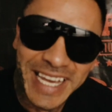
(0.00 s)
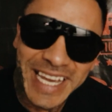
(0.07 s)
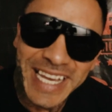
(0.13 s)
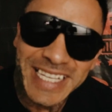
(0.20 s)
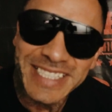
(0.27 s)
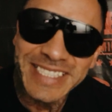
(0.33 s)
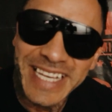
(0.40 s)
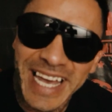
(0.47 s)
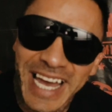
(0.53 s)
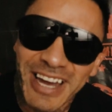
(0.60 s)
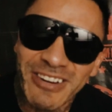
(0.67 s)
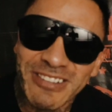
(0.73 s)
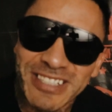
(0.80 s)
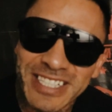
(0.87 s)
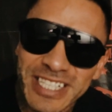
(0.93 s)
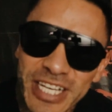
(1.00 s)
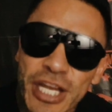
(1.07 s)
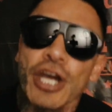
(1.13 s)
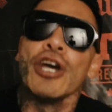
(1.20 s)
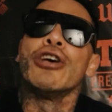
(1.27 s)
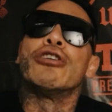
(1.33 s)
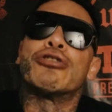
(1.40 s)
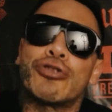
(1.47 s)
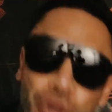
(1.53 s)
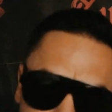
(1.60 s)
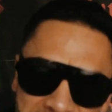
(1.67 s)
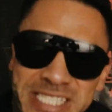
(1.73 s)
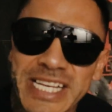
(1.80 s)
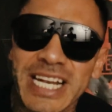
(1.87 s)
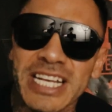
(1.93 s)
A-Town,
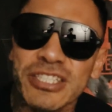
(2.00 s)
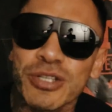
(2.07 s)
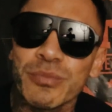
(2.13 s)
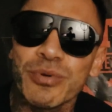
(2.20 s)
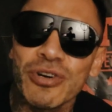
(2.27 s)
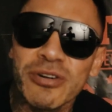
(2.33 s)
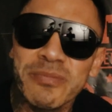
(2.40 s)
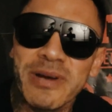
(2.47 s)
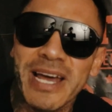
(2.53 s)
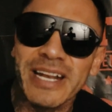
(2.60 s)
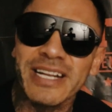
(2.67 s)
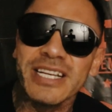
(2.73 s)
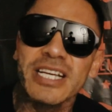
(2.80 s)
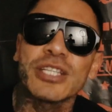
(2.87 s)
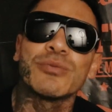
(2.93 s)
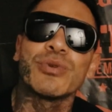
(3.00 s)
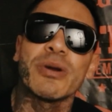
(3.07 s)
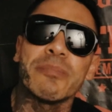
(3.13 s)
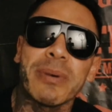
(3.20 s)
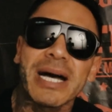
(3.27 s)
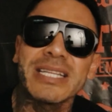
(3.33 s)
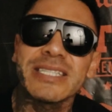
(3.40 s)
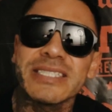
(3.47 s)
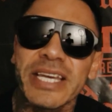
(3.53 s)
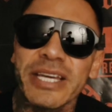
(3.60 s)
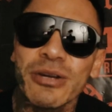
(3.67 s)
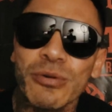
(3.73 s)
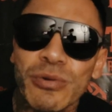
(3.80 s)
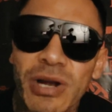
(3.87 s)
Suicela Suburban, because we're about to take a